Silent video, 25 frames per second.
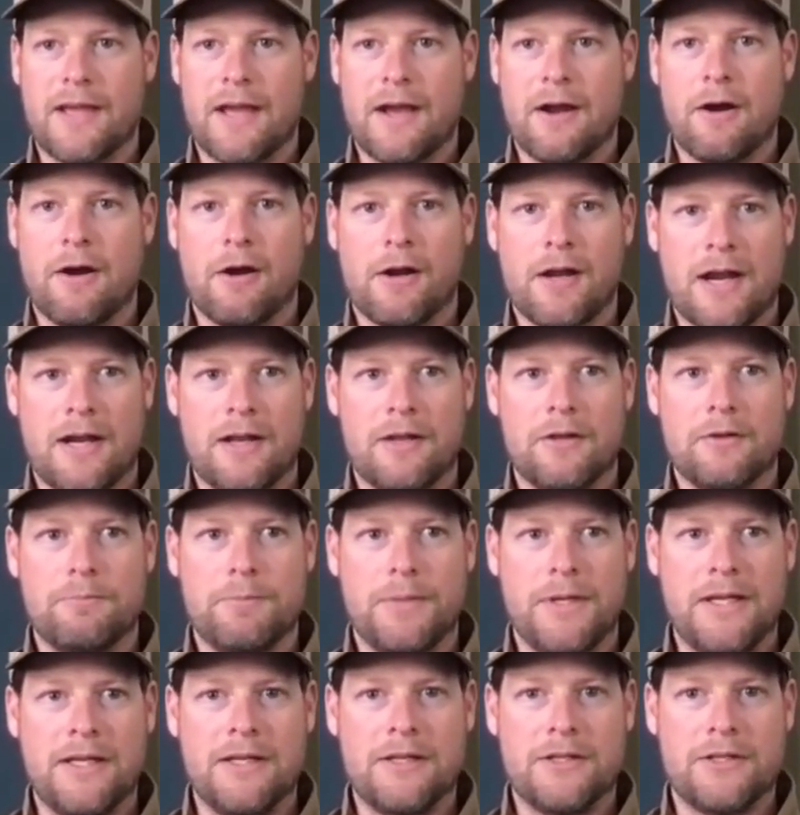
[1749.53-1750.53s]
that are kind
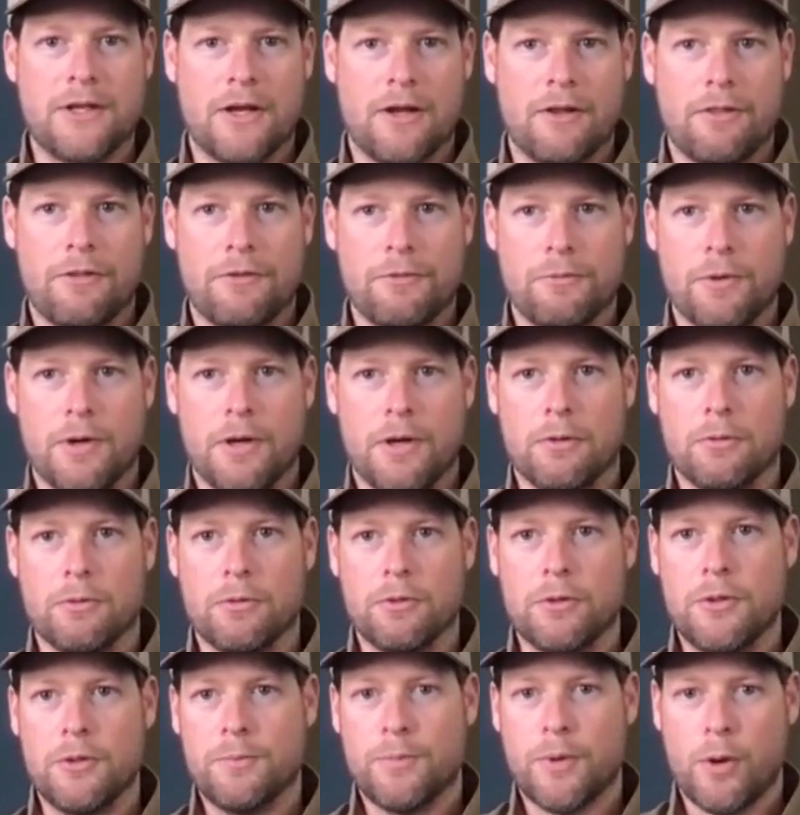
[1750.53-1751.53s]
of being done through a
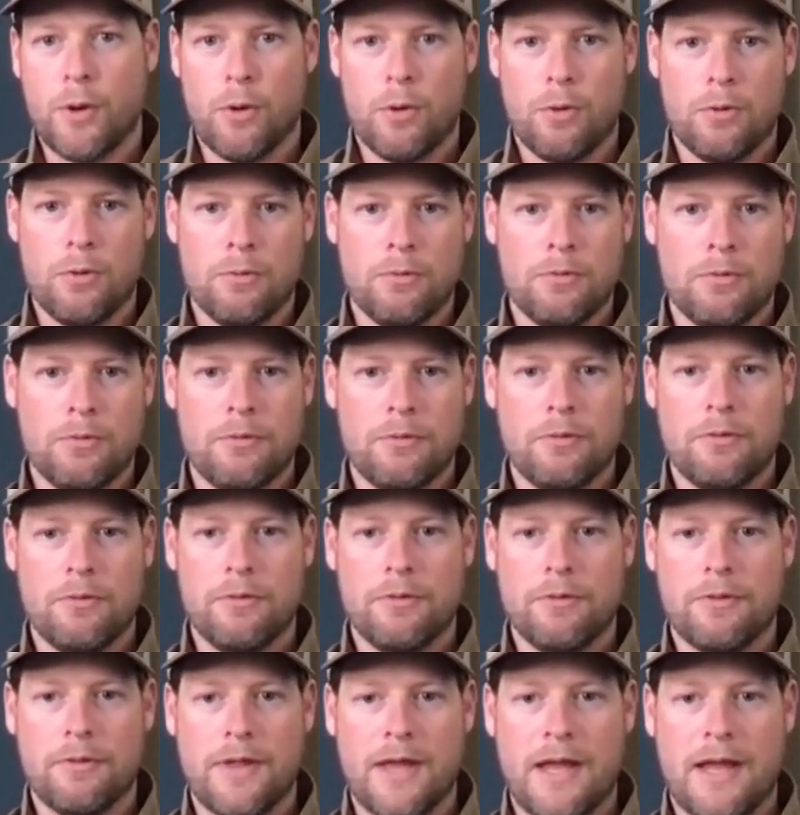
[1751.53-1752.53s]
loophole
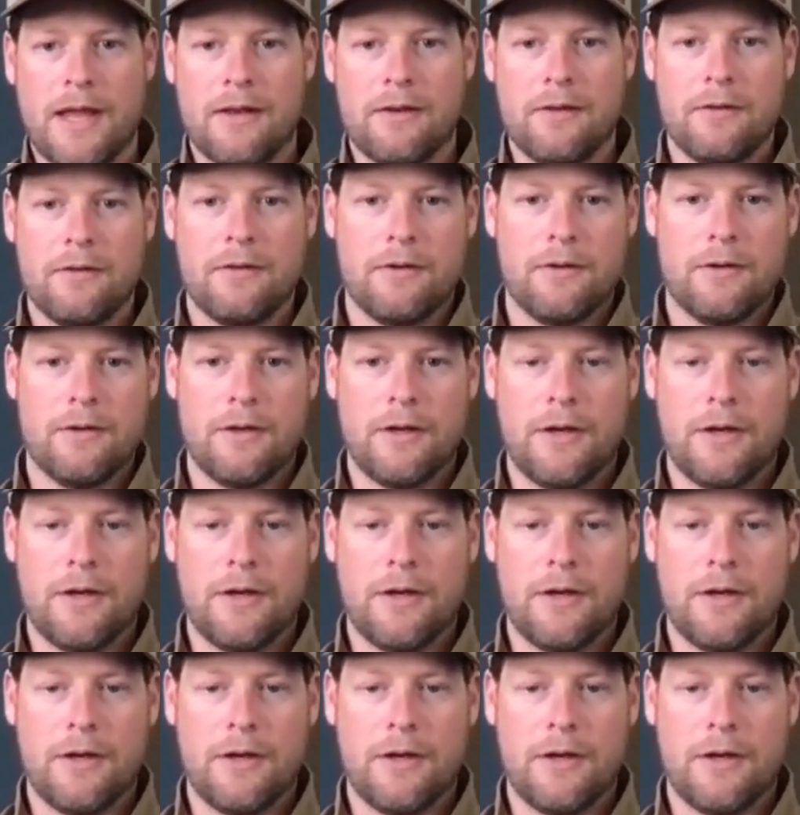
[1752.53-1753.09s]
that,